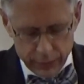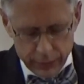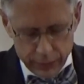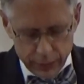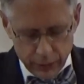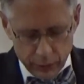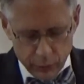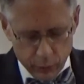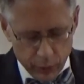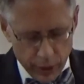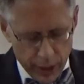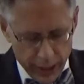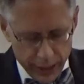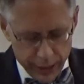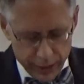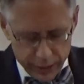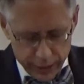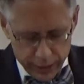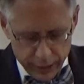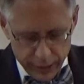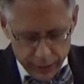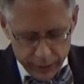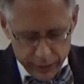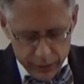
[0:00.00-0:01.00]
a right
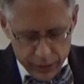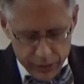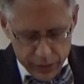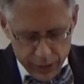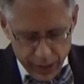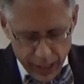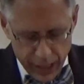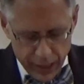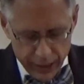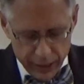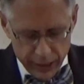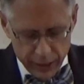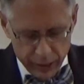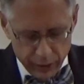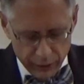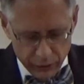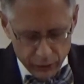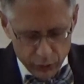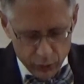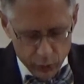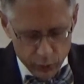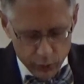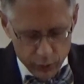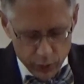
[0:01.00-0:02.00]
understanding of
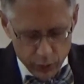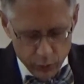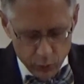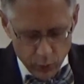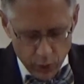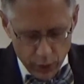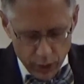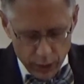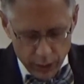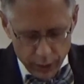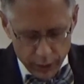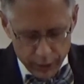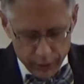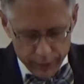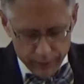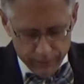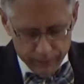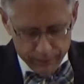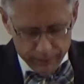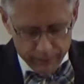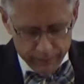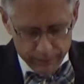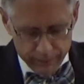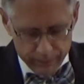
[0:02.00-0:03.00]
who you are,
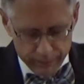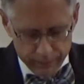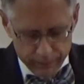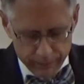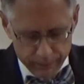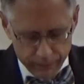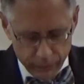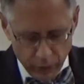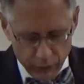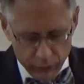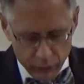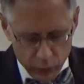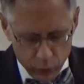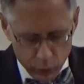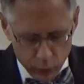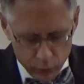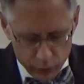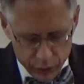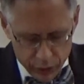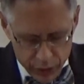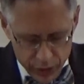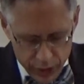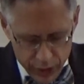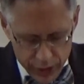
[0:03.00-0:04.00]
of who
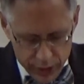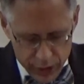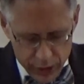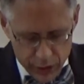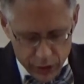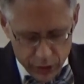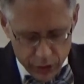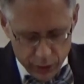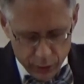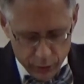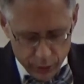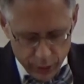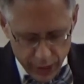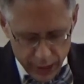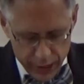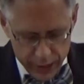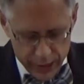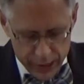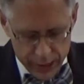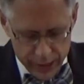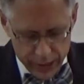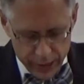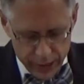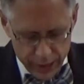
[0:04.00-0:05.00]
Jesus
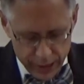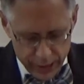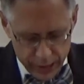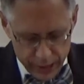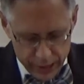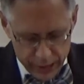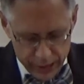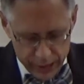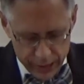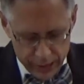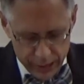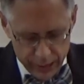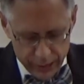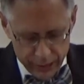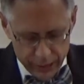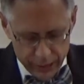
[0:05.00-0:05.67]
Christ is,